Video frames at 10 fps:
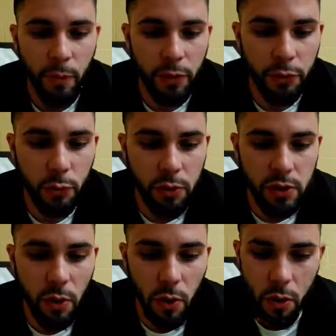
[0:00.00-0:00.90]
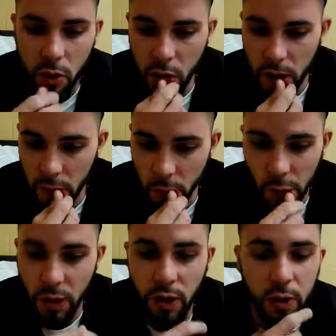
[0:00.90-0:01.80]
whether through a song
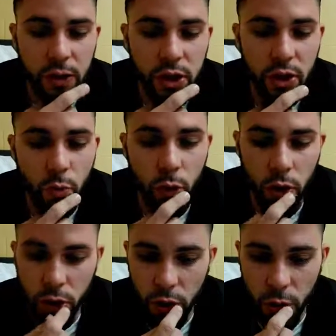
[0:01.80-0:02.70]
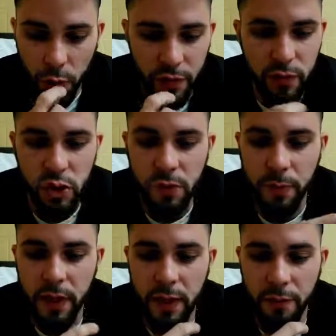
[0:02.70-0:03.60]
or encouraging word or even
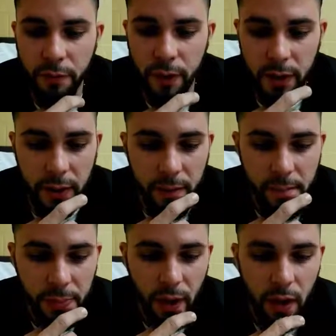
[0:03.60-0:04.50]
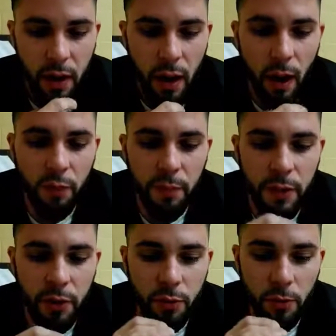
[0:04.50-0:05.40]
just being a friend. I want
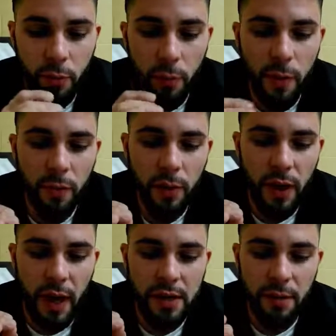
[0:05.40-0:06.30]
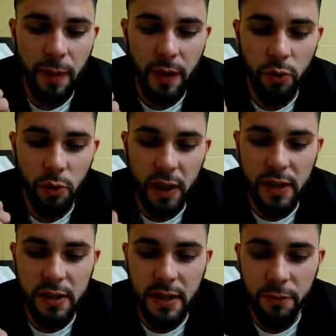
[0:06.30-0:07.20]
to be remembered as the man who
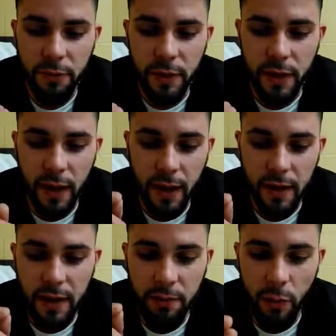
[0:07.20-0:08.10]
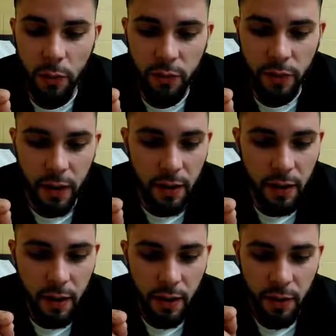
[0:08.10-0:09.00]
is different and can motivate,
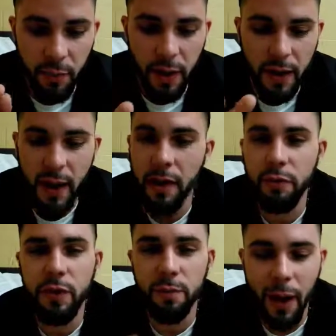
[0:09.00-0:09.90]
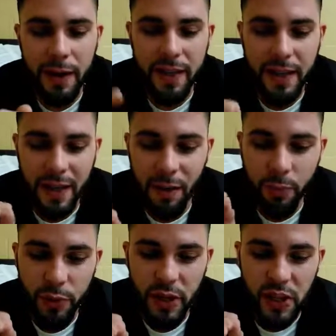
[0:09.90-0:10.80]
the man everybody can
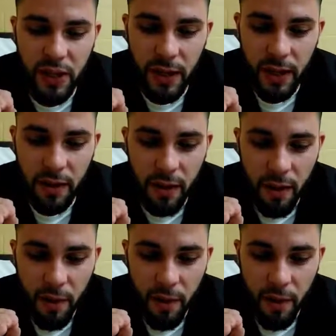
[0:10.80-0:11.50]
appreciate,